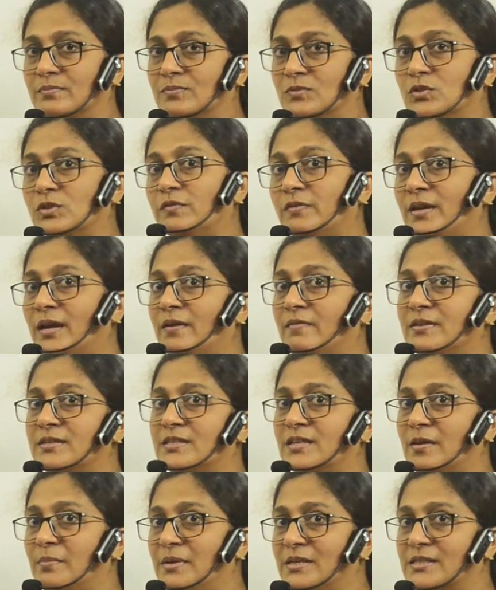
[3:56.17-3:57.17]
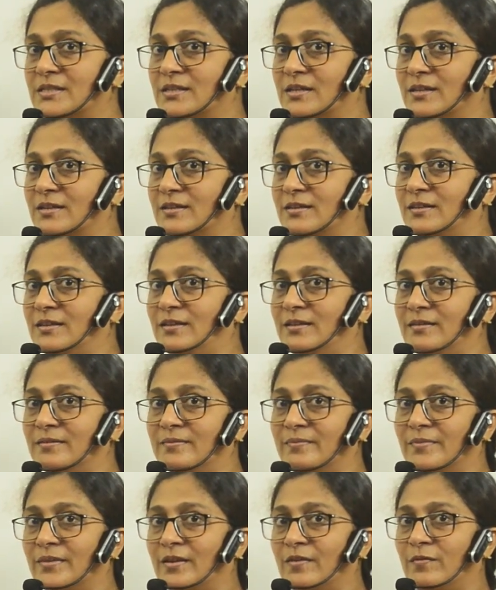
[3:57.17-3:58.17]
So we have a semicircle
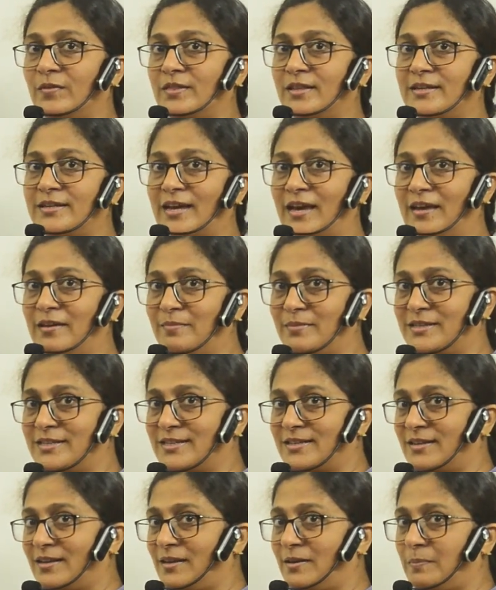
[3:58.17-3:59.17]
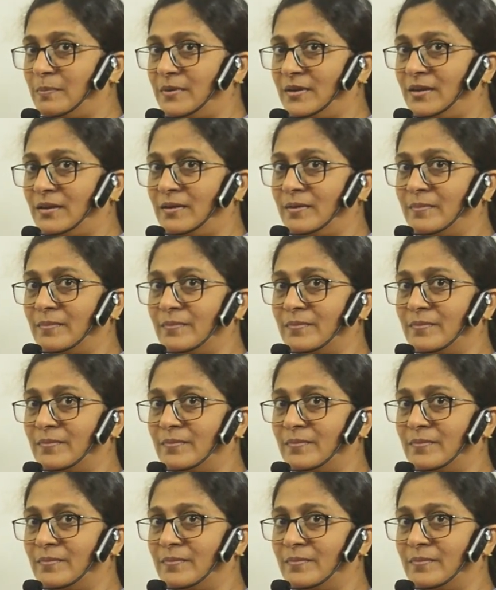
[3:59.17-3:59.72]
with a diameter AB